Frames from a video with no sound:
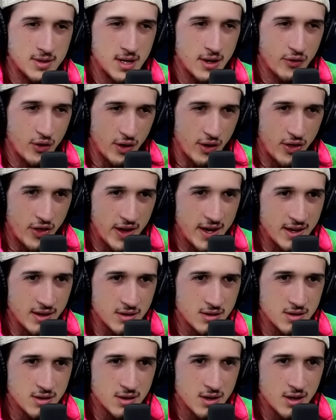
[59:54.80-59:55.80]
different
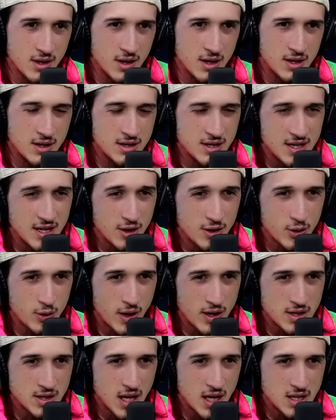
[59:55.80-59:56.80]
things. Isn't Neil
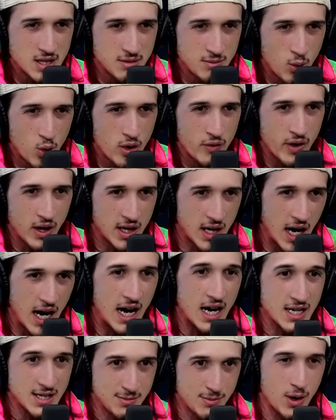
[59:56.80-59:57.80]
deGrasse Tyson more of a
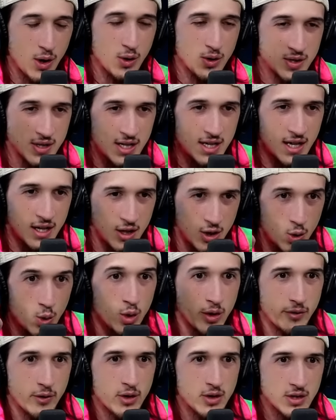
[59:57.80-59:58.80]
cosmos and a
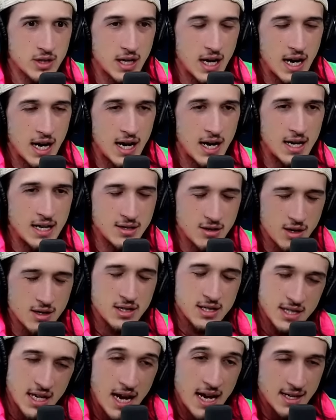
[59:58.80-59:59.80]
universe guy? He's a
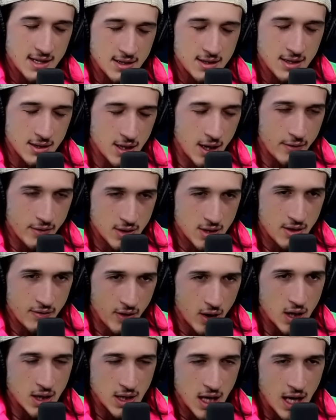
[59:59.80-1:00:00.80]
scientist. He's obviously a very yeah,